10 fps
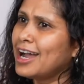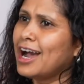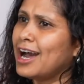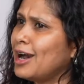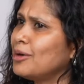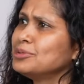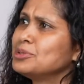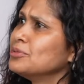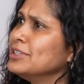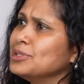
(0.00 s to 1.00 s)
How
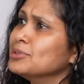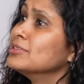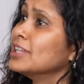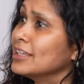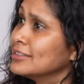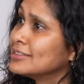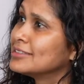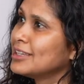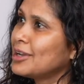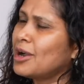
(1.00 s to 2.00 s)
do we do things?
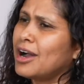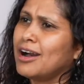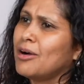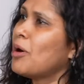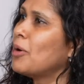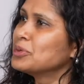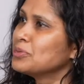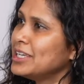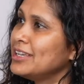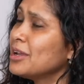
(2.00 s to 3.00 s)
How do
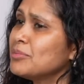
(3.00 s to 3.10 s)
we,